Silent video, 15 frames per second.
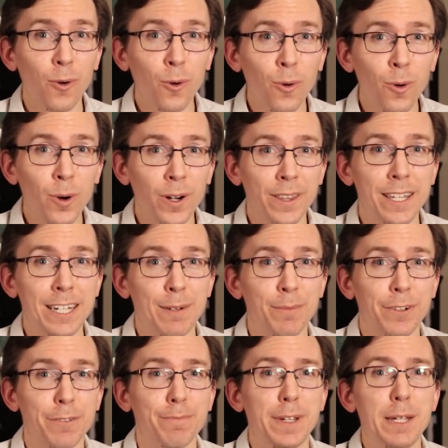or the
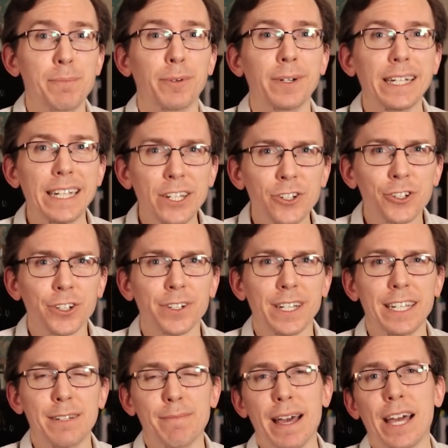number of people injured
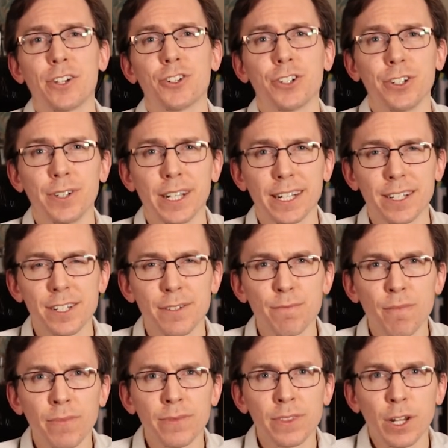in mass shootings,
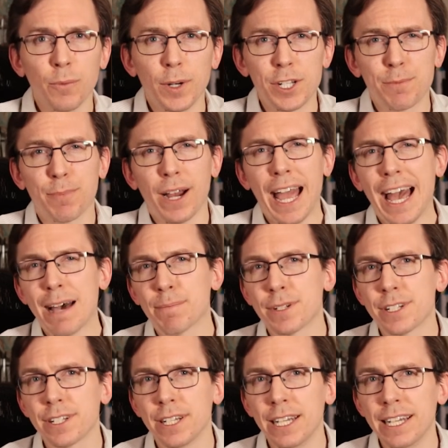which
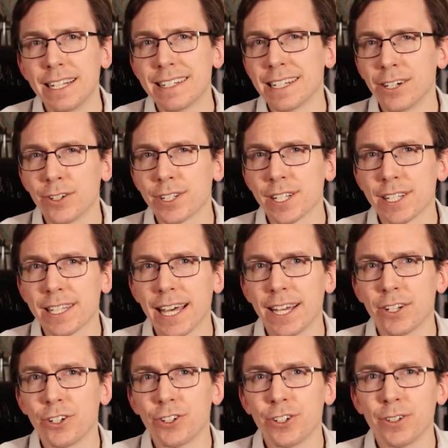perhaps tells us
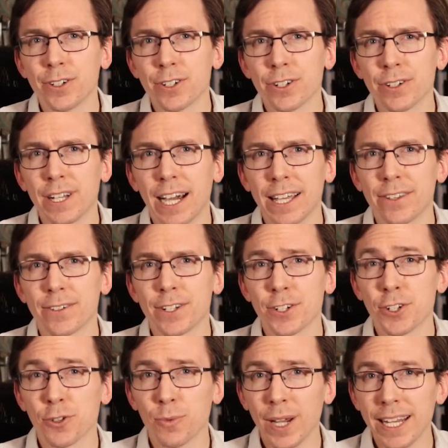that shooters are neither
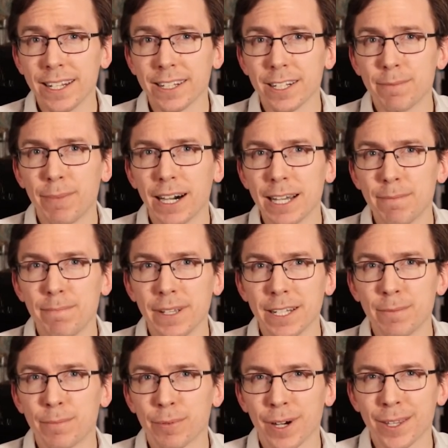dissuaded by
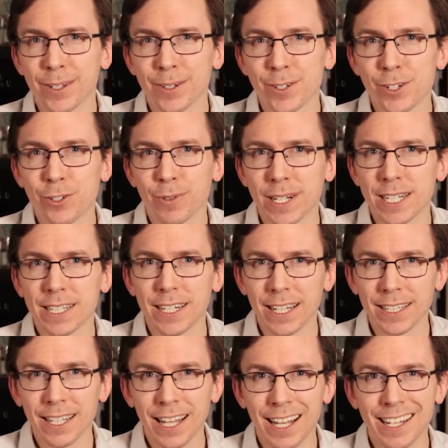Big Brother's strict
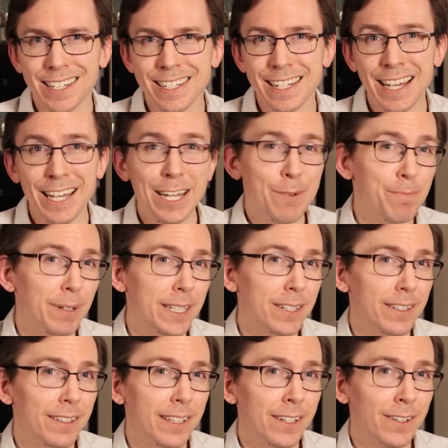gun laws,
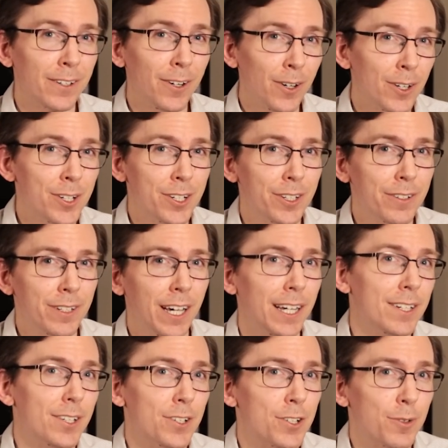but they're also
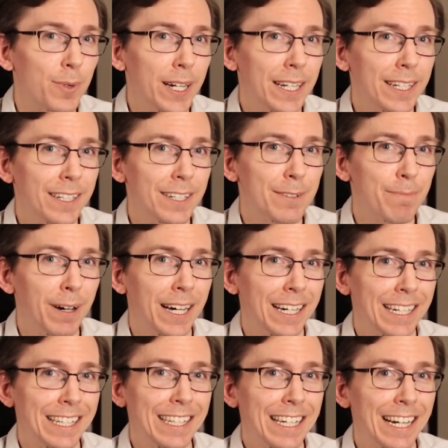not dissuaded
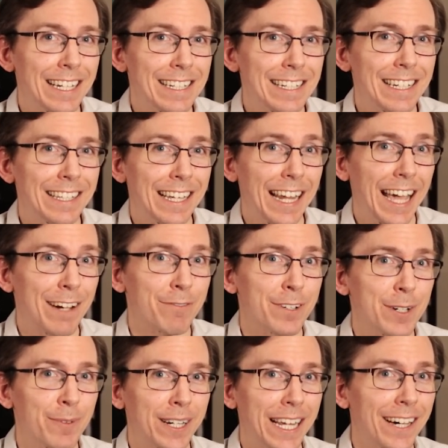by the idea that
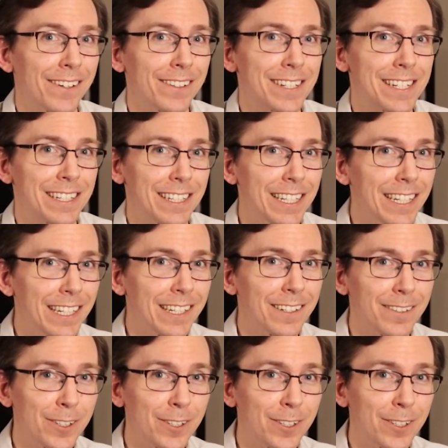everyone else, the